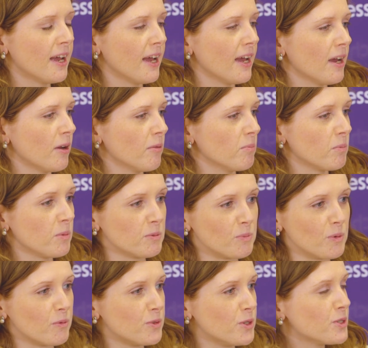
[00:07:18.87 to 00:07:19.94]

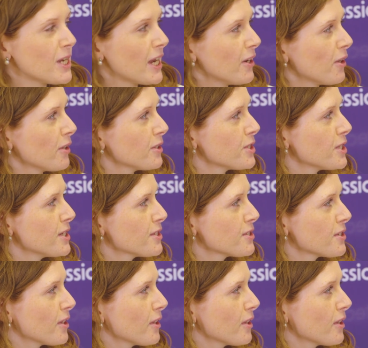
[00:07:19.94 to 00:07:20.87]
with new technologies,